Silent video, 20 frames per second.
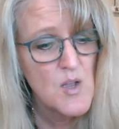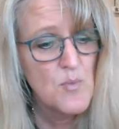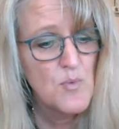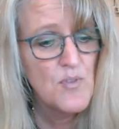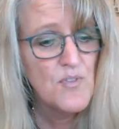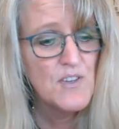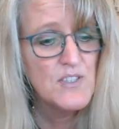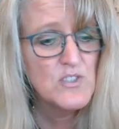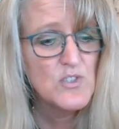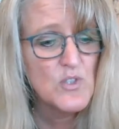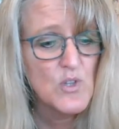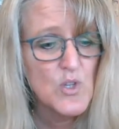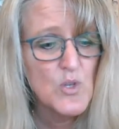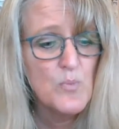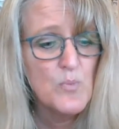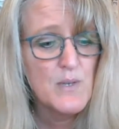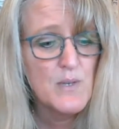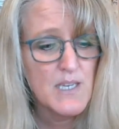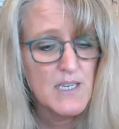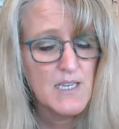Professor
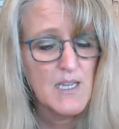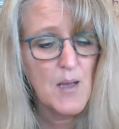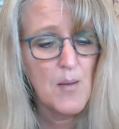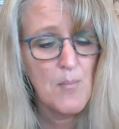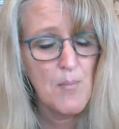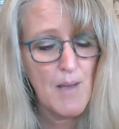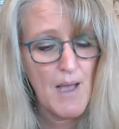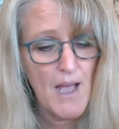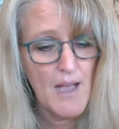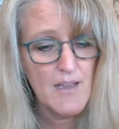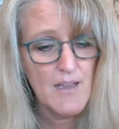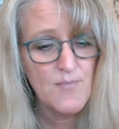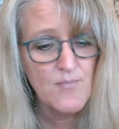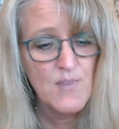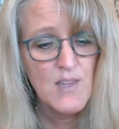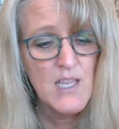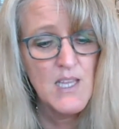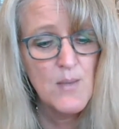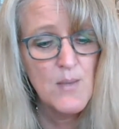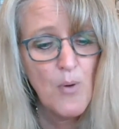Lupin had come back.
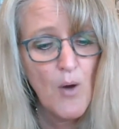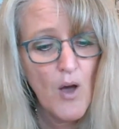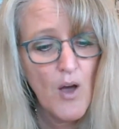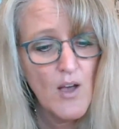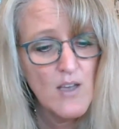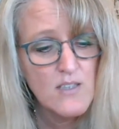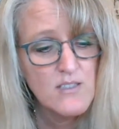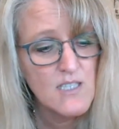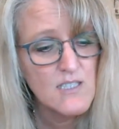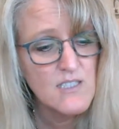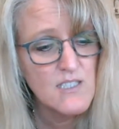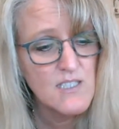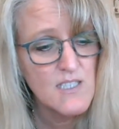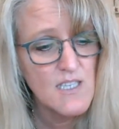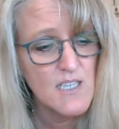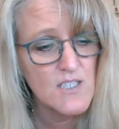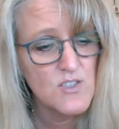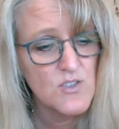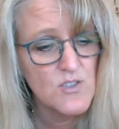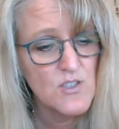He paused as he
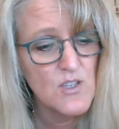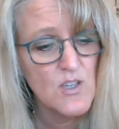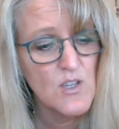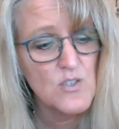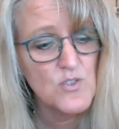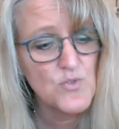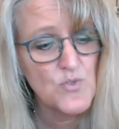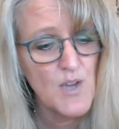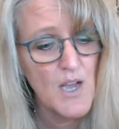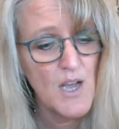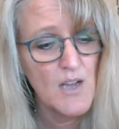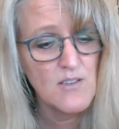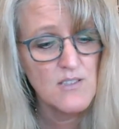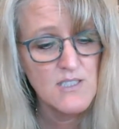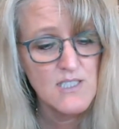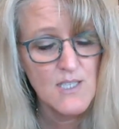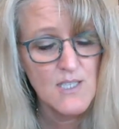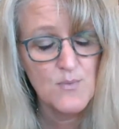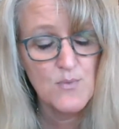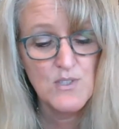entered, looked around, and
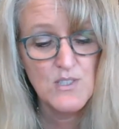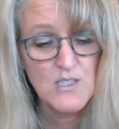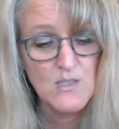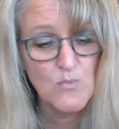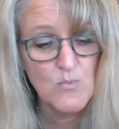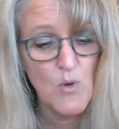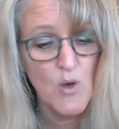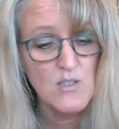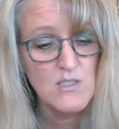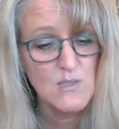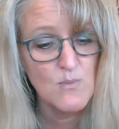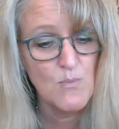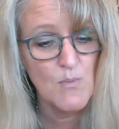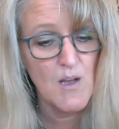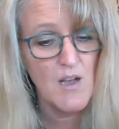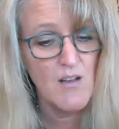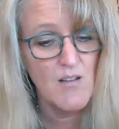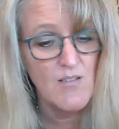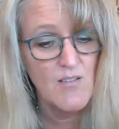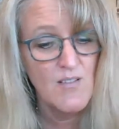said with a small
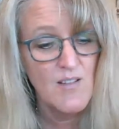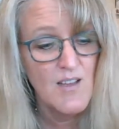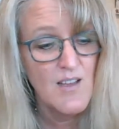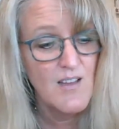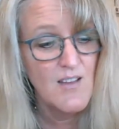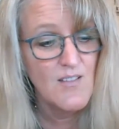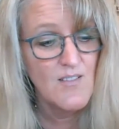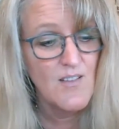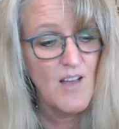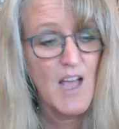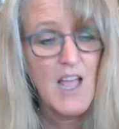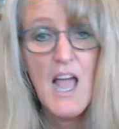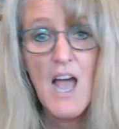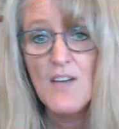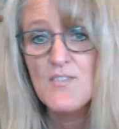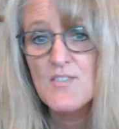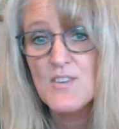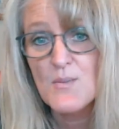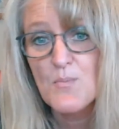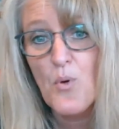smile, "I
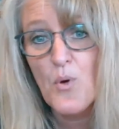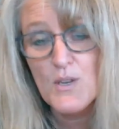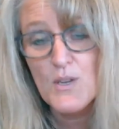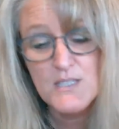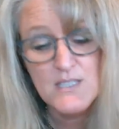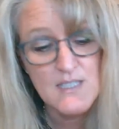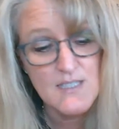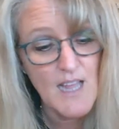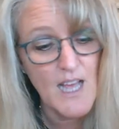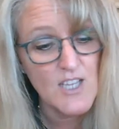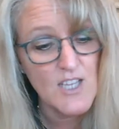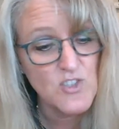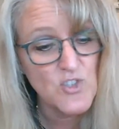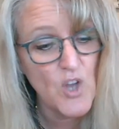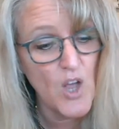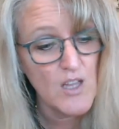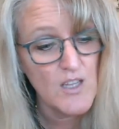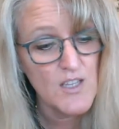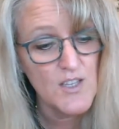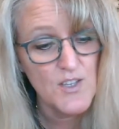haven't poisoned that
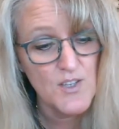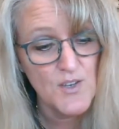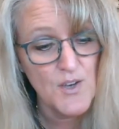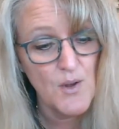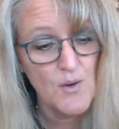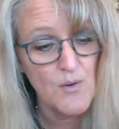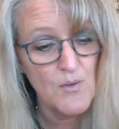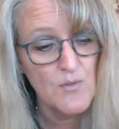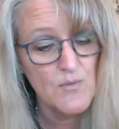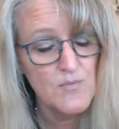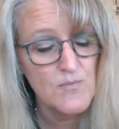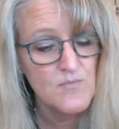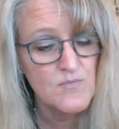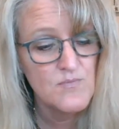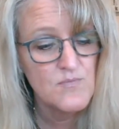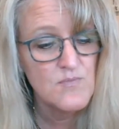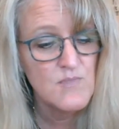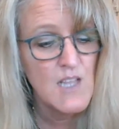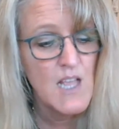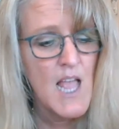chocolate, you know."
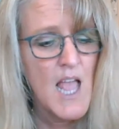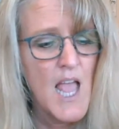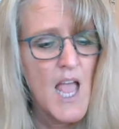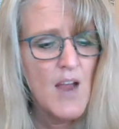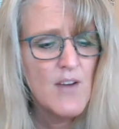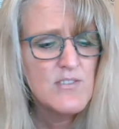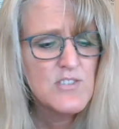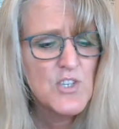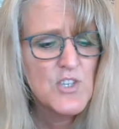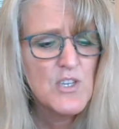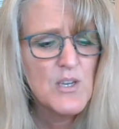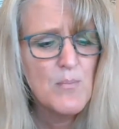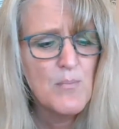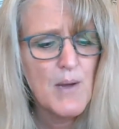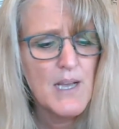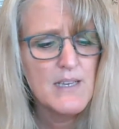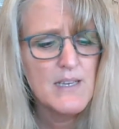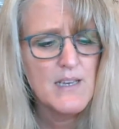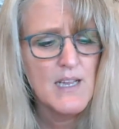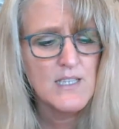Harry took a
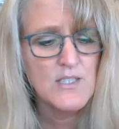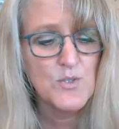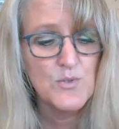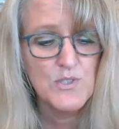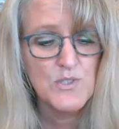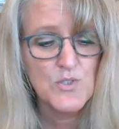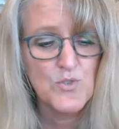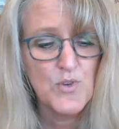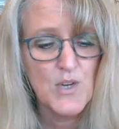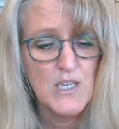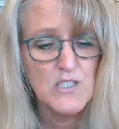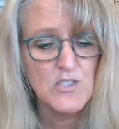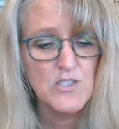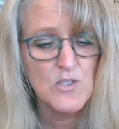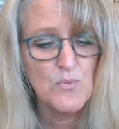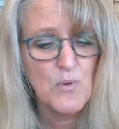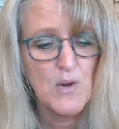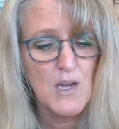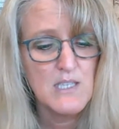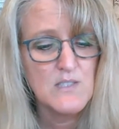bite and, to his great
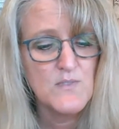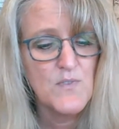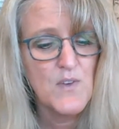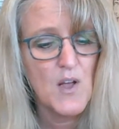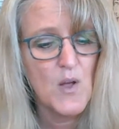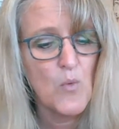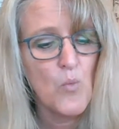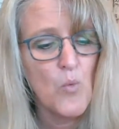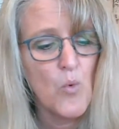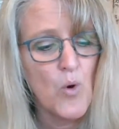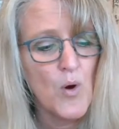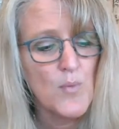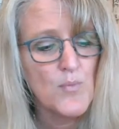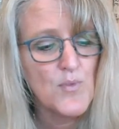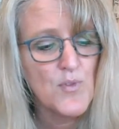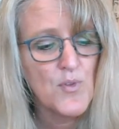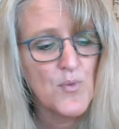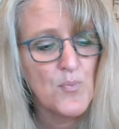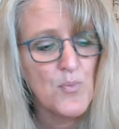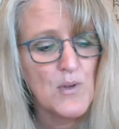surprise, felt warmth
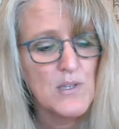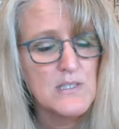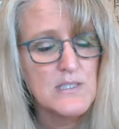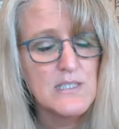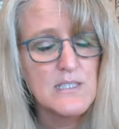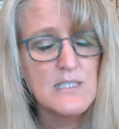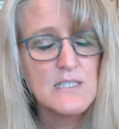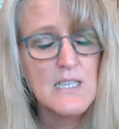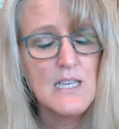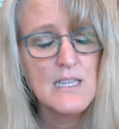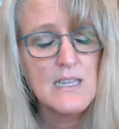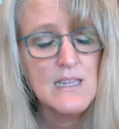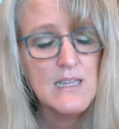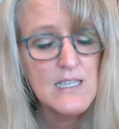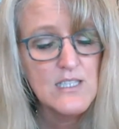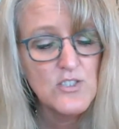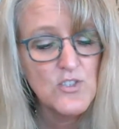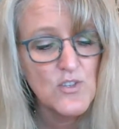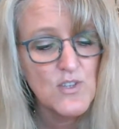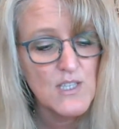spread
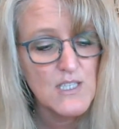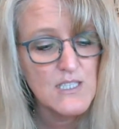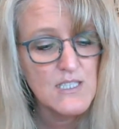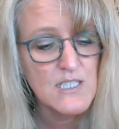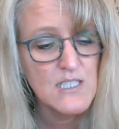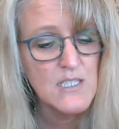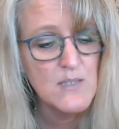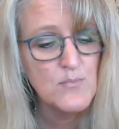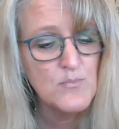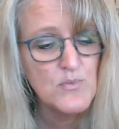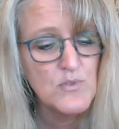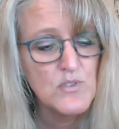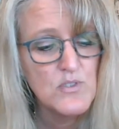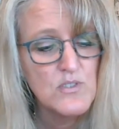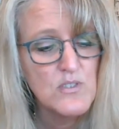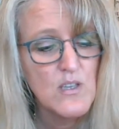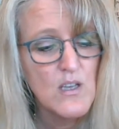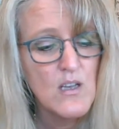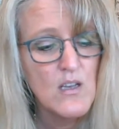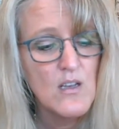suddenly to the
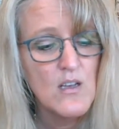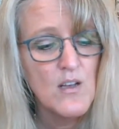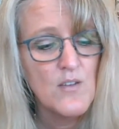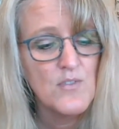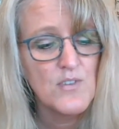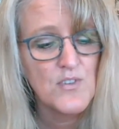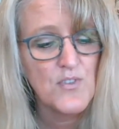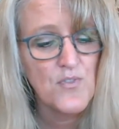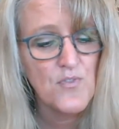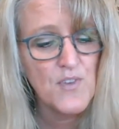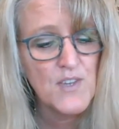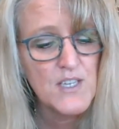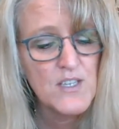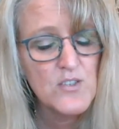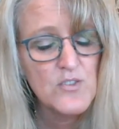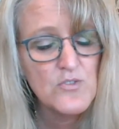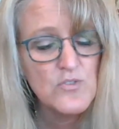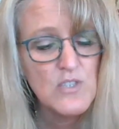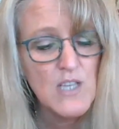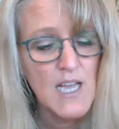tips of his
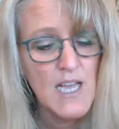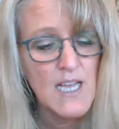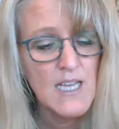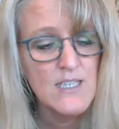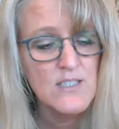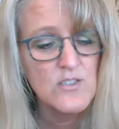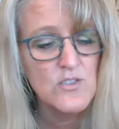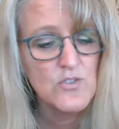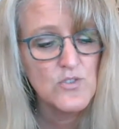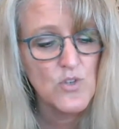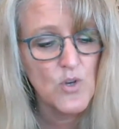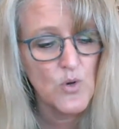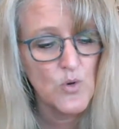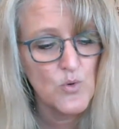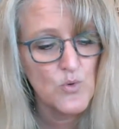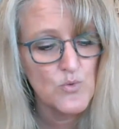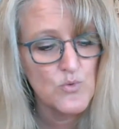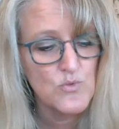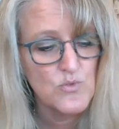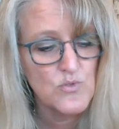fingers and
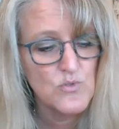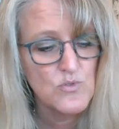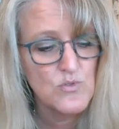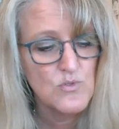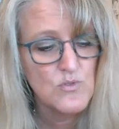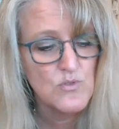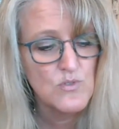toes.